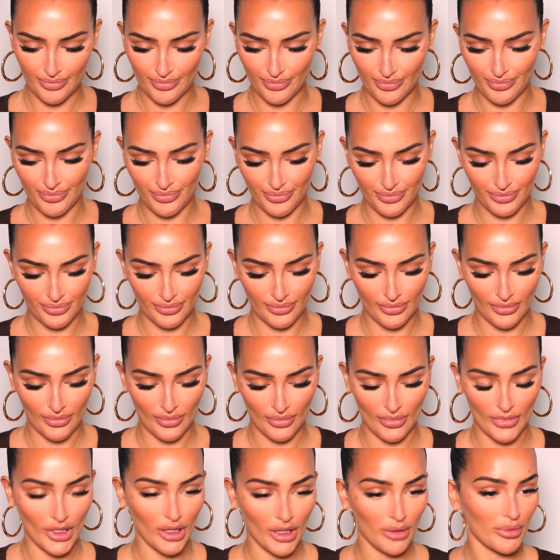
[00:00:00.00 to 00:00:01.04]

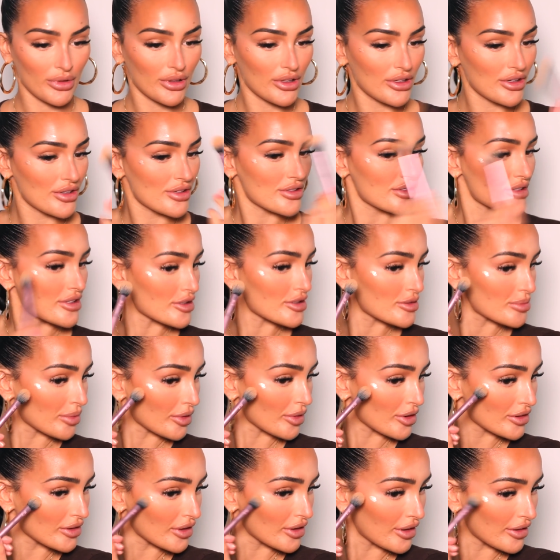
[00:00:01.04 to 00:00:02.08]
I'm gonna use this
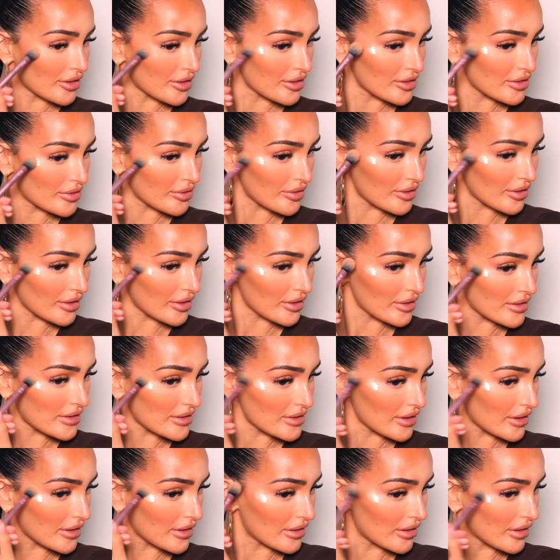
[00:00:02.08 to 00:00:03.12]
brush that I used for the
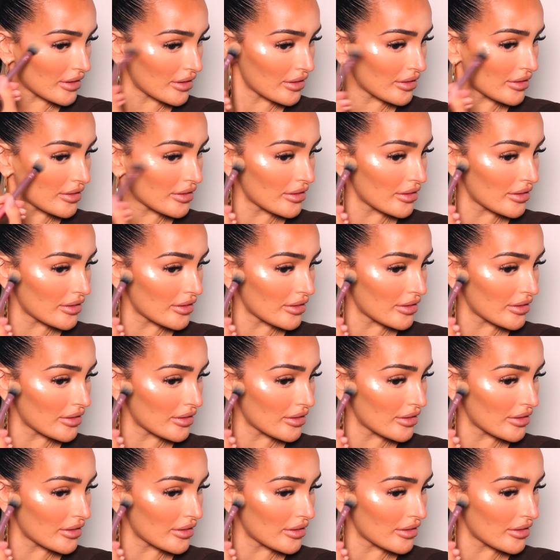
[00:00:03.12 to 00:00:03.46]
concealer.